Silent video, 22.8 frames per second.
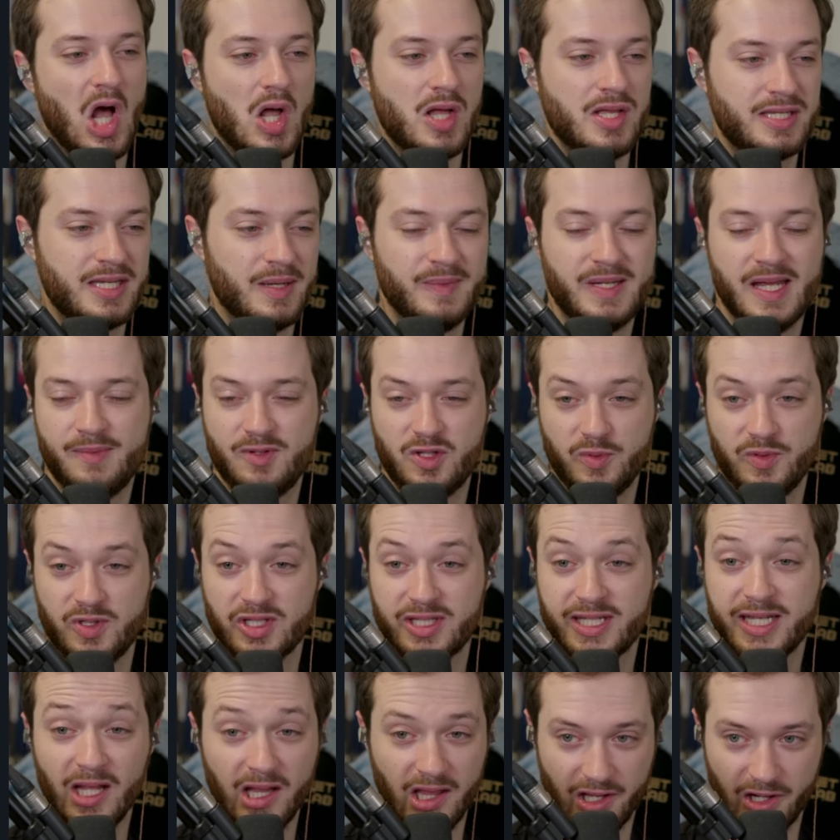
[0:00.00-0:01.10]
Sometimes we would
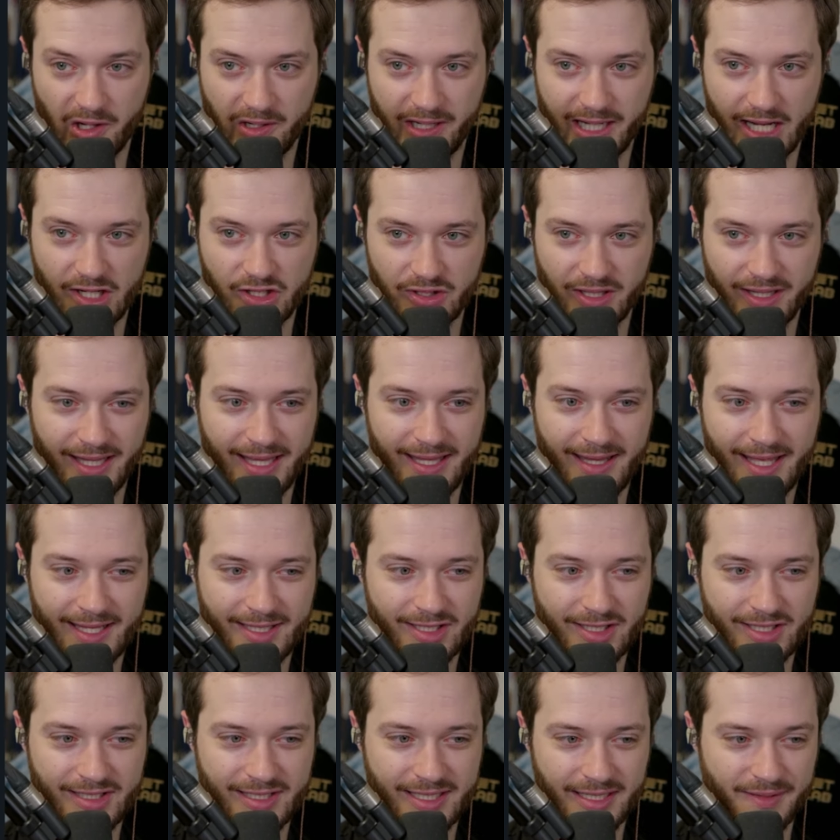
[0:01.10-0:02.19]
just kill an Archangel. That, that
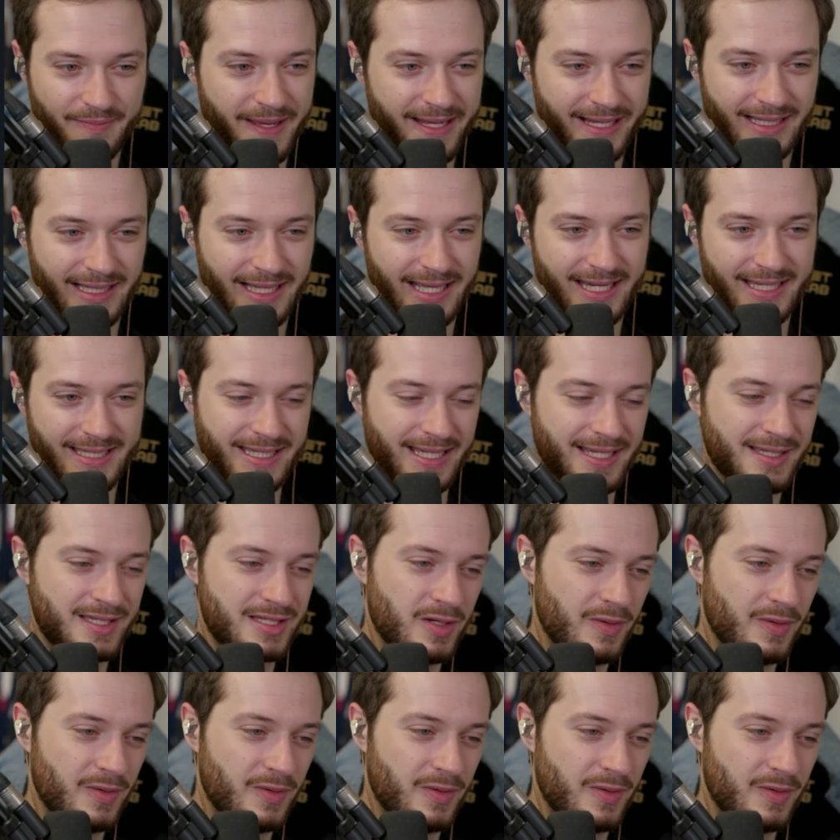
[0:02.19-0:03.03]
just didn't make a lot of sense.